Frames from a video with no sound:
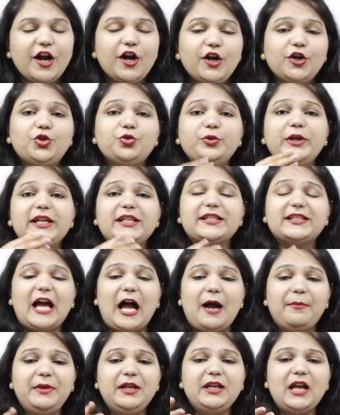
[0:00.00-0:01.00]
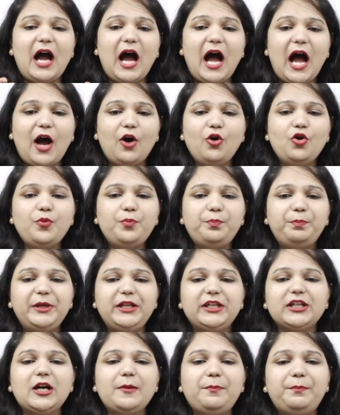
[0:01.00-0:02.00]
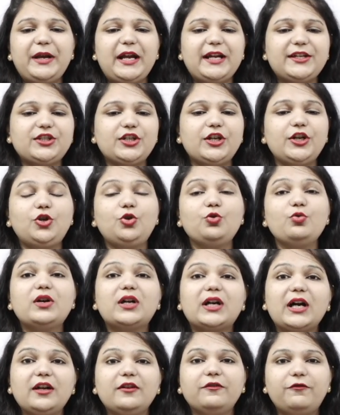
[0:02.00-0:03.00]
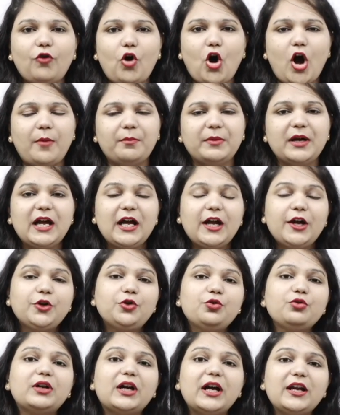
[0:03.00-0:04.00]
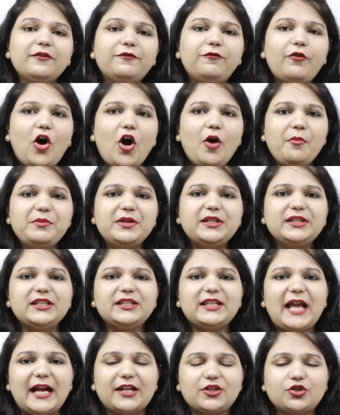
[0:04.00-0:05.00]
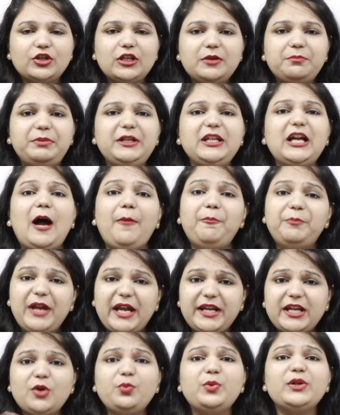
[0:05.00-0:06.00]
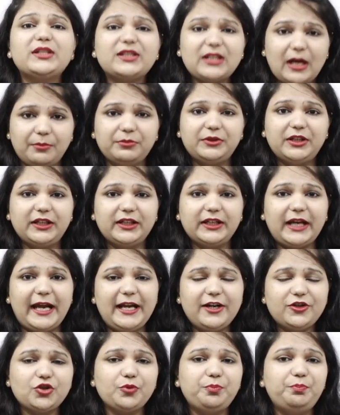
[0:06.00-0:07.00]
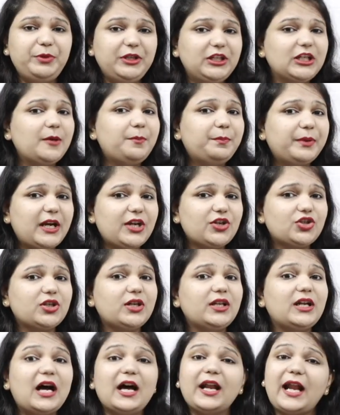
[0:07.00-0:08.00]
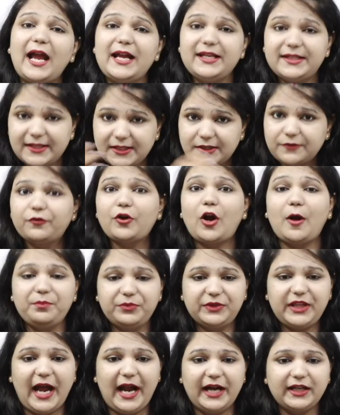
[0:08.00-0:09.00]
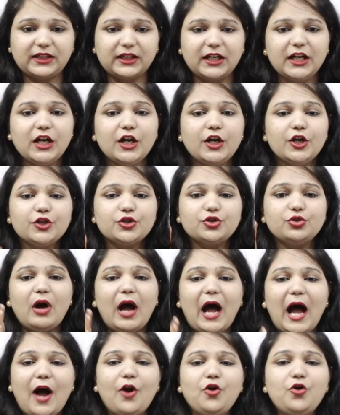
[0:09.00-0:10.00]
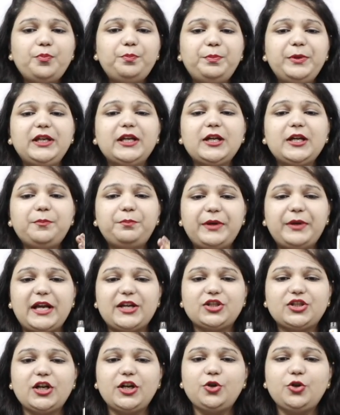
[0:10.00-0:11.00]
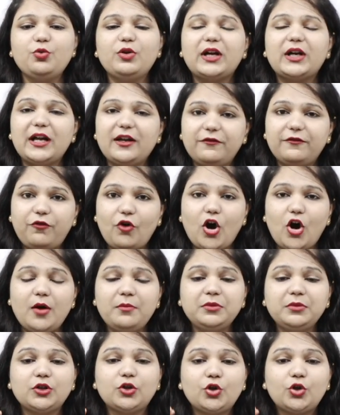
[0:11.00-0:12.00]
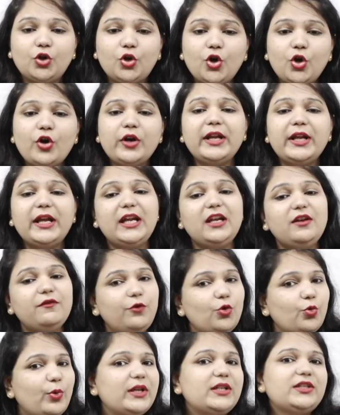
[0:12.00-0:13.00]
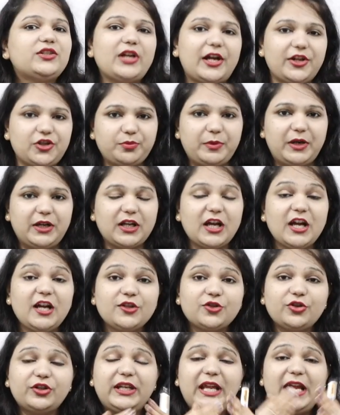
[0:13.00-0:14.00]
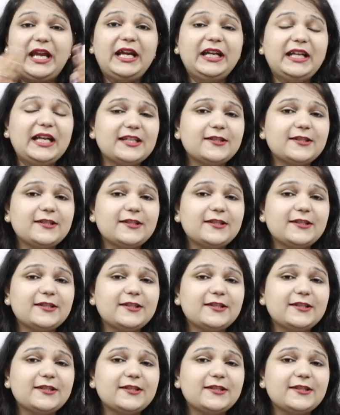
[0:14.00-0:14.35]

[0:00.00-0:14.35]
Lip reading: to examine how peer pressure to conform. To conform means it actually be updated with something, right? So peer pressure arises from that. So how peer pressure to conform could influence judgment. So take it as